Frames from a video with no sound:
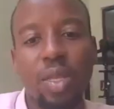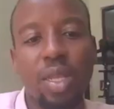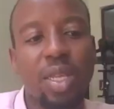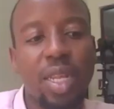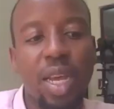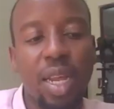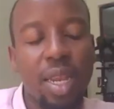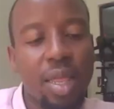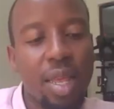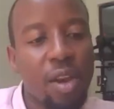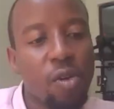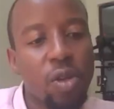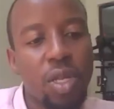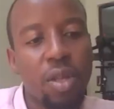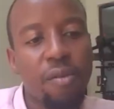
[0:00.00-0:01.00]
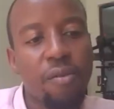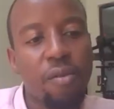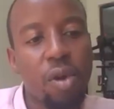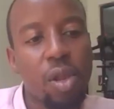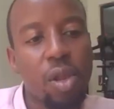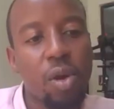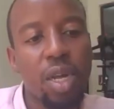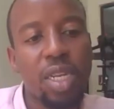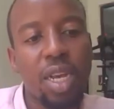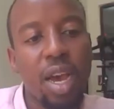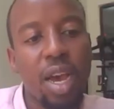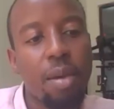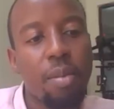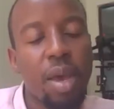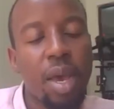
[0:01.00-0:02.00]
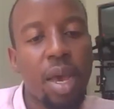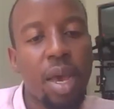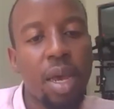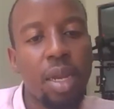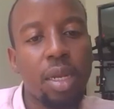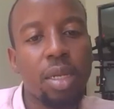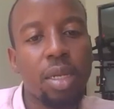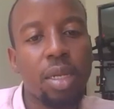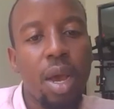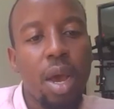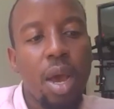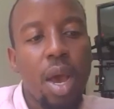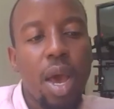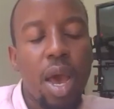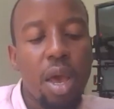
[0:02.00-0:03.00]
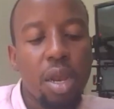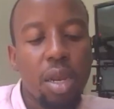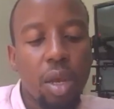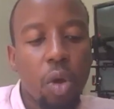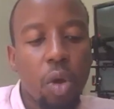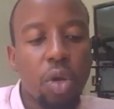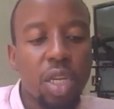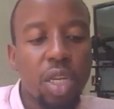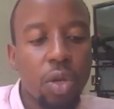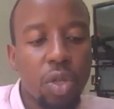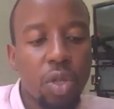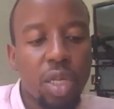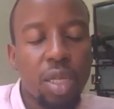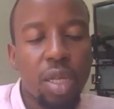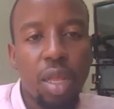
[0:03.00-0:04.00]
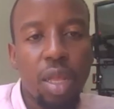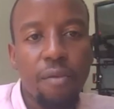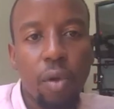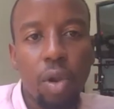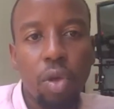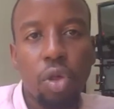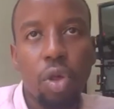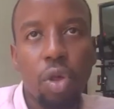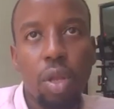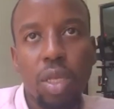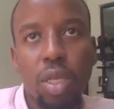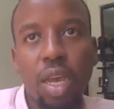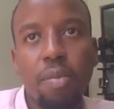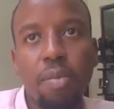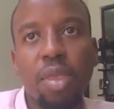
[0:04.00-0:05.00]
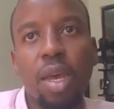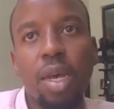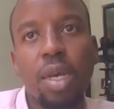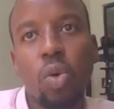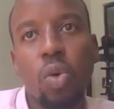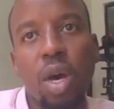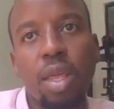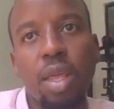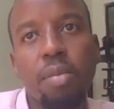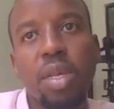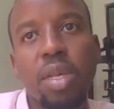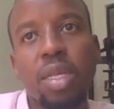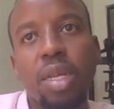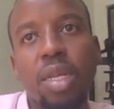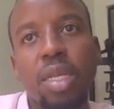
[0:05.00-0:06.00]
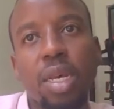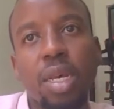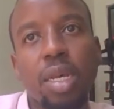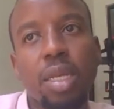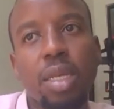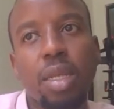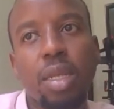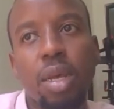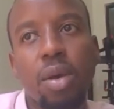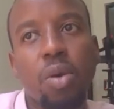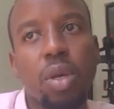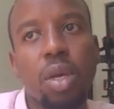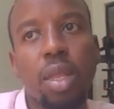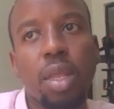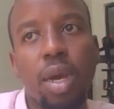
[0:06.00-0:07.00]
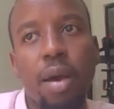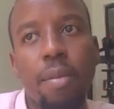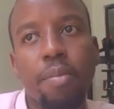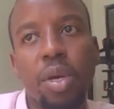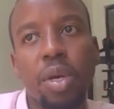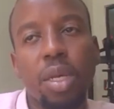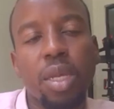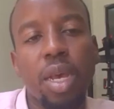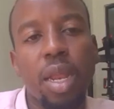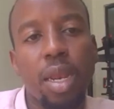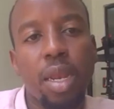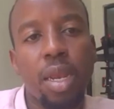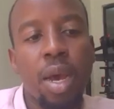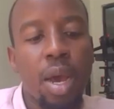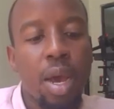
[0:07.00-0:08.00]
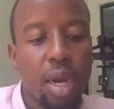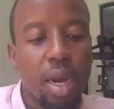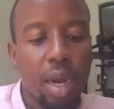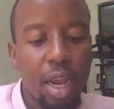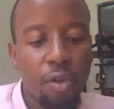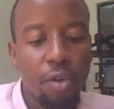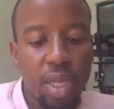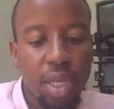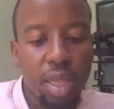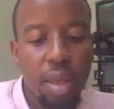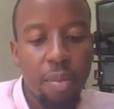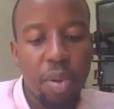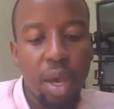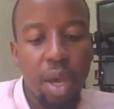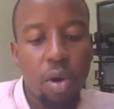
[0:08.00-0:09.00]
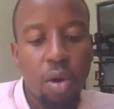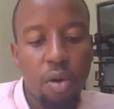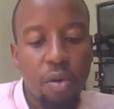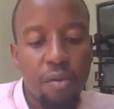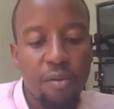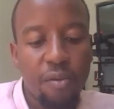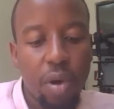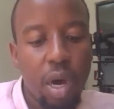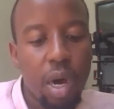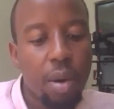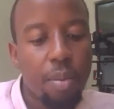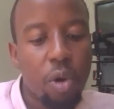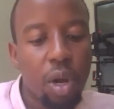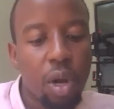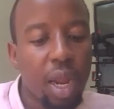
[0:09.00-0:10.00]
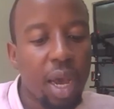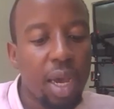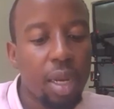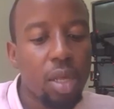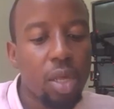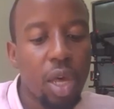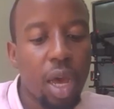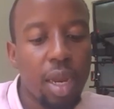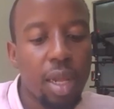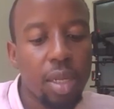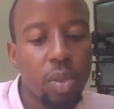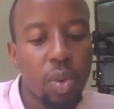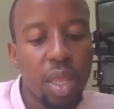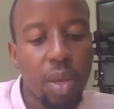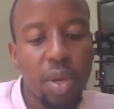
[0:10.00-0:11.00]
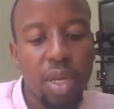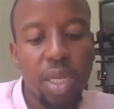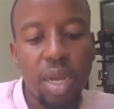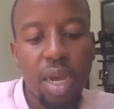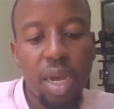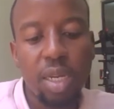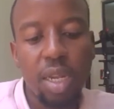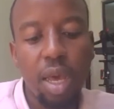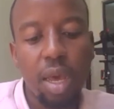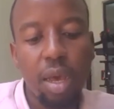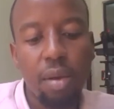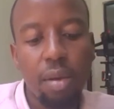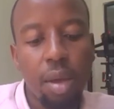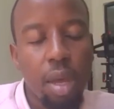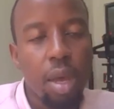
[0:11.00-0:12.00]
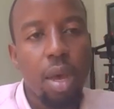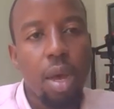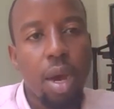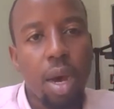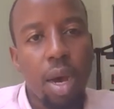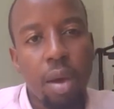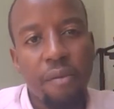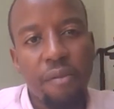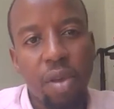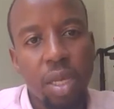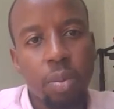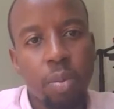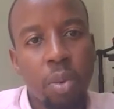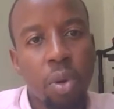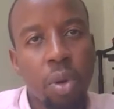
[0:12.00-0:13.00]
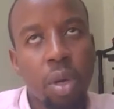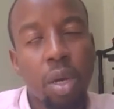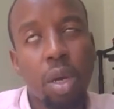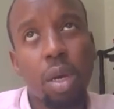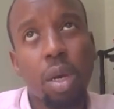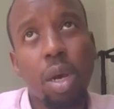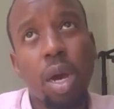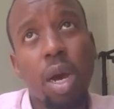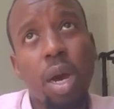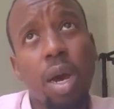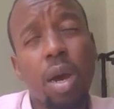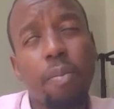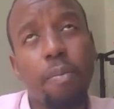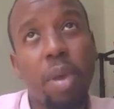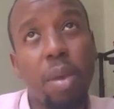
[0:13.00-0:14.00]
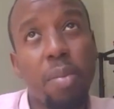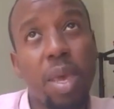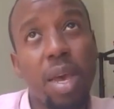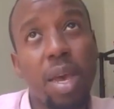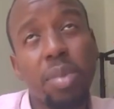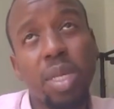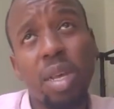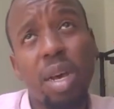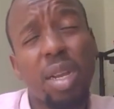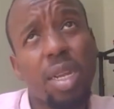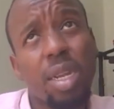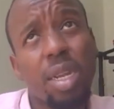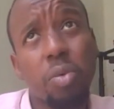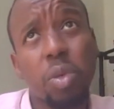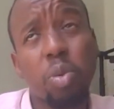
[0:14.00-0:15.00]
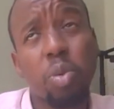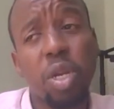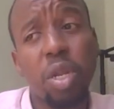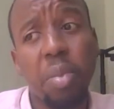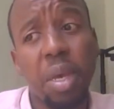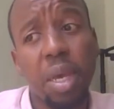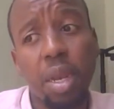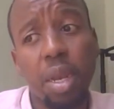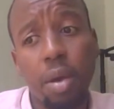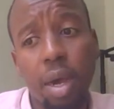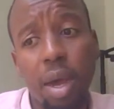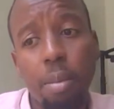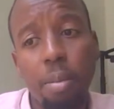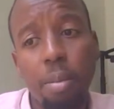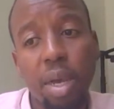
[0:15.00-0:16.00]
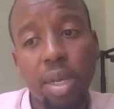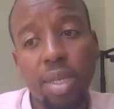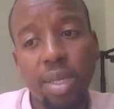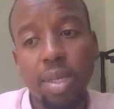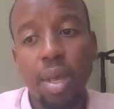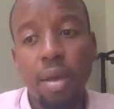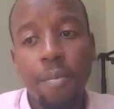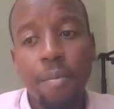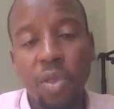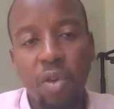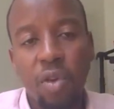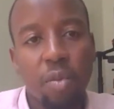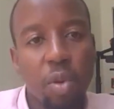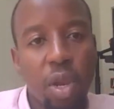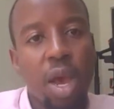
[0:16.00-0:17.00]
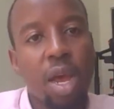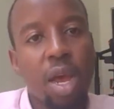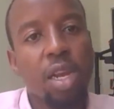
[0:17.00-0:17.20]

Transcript: stayed in that hostel for a longer time and continued just in the evolution. Same thing, so other businesses in the campus. And really it was at the peak of online channels when they were starting, Facebook. BBM started, and it was pretty big in our campus. So everybody